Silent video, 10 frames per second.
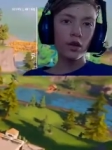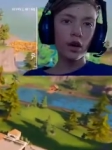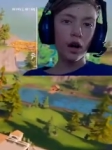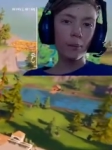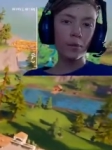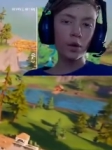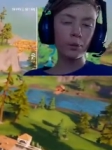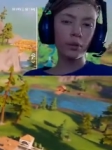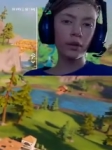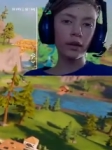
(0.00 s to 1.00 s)

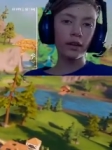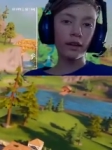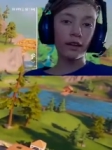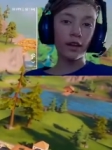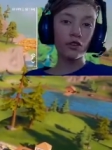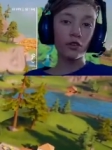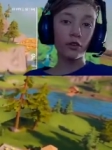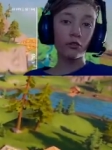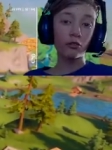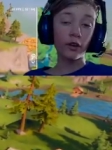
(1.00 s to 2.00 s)
purple, and
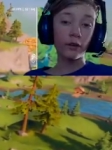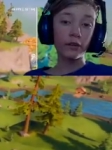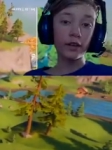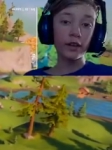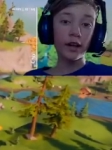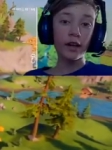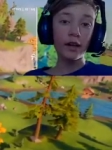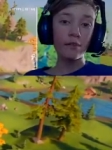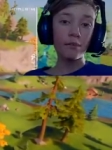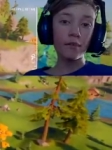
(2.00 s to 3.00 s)
legendary rarity.
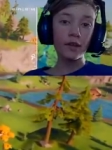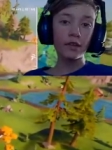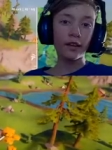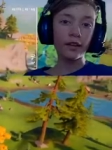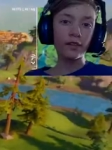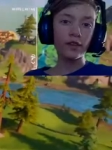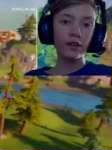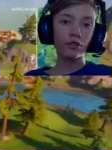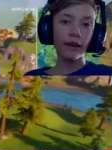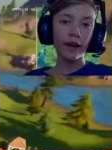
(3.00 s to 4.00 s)
I think it's like
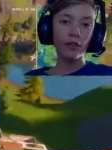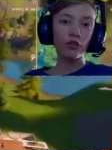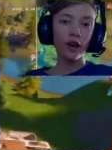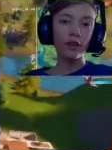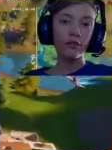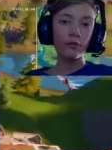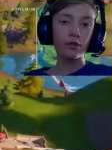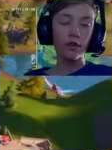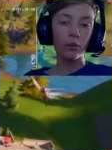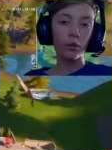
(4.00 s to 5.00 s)
a dragon shotgun from
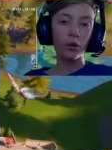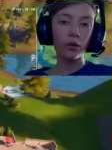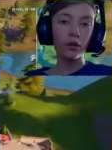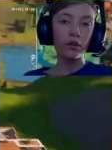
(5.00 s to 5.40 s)
Save the World.